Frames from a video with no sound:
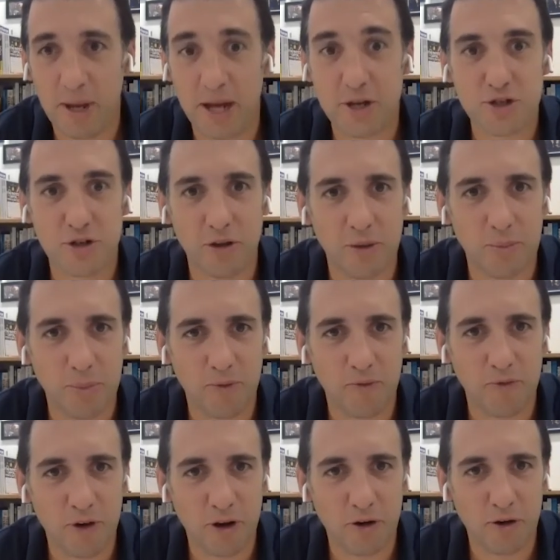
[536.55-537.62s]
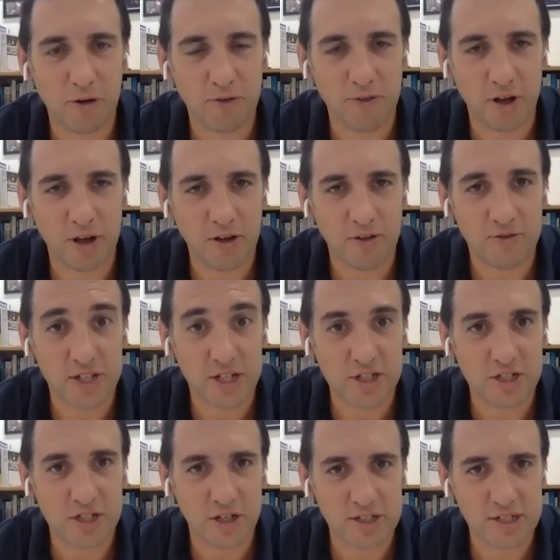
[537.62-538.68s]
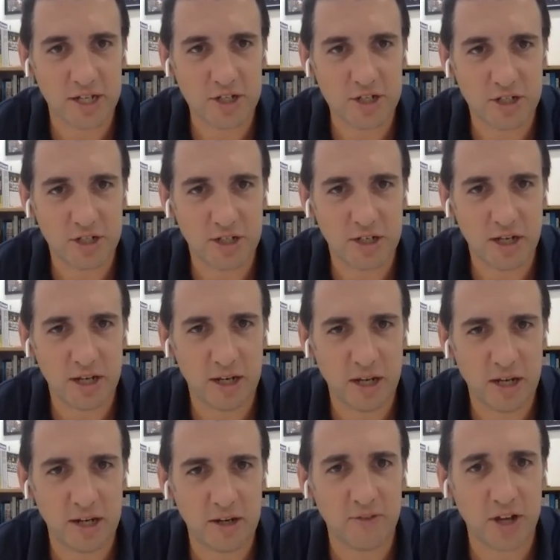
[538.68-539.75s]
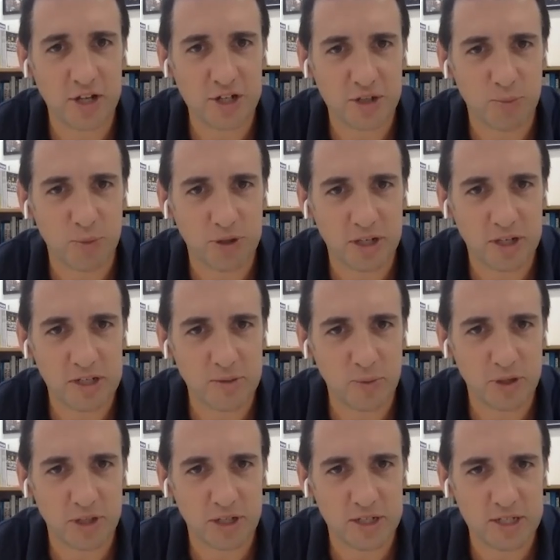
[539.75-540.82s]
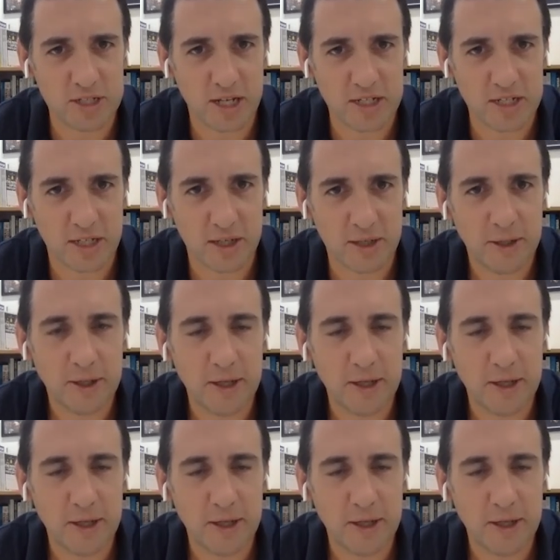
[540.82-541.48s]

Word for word: petrol on the bonfire of, uh, of digitalization and, and, innovation within within the sector